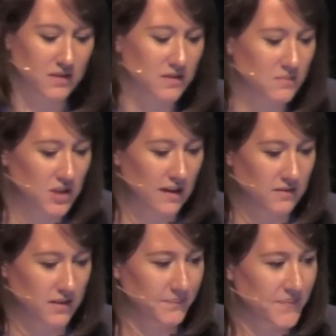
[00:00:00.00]
some
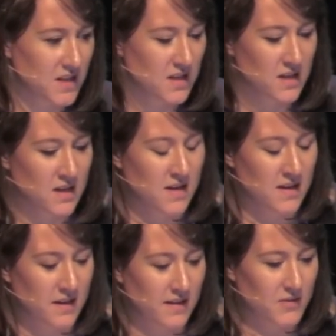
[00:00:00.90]
shouting.
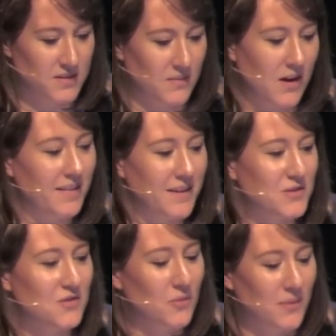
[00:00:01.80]
That
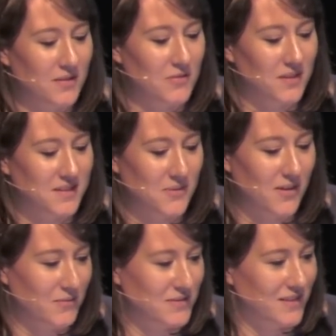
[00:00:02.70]
was not one of the ones
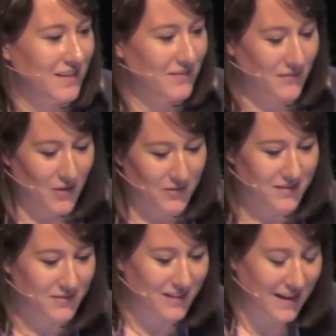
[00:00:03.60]
where I was really
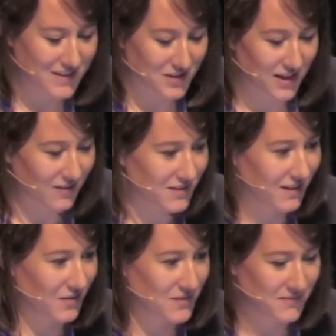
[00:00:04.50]
involved. It was later
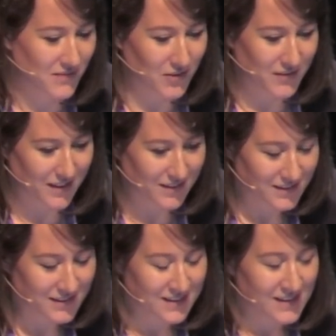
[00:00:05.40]
shouting I was involved
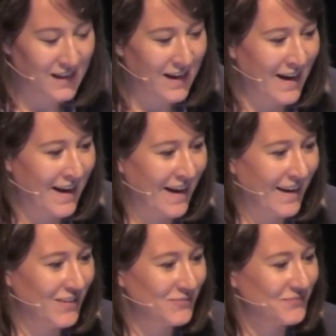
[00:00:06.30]

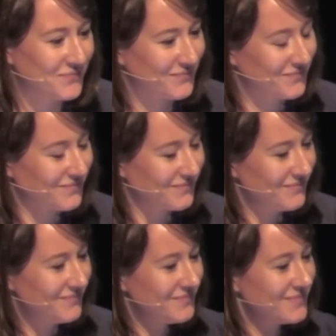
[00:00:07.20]
at.
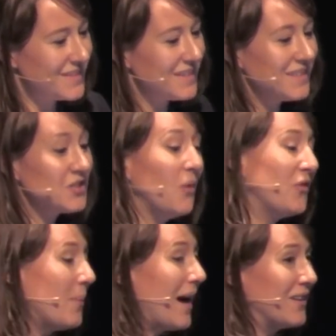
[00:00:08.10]
So
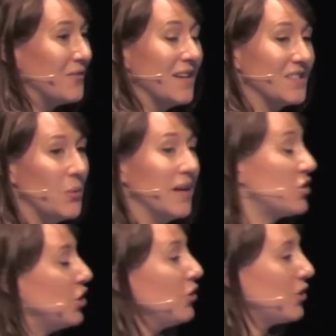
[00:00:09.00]
off the back of this,
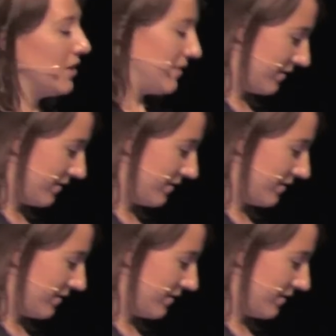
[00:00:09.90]
Google took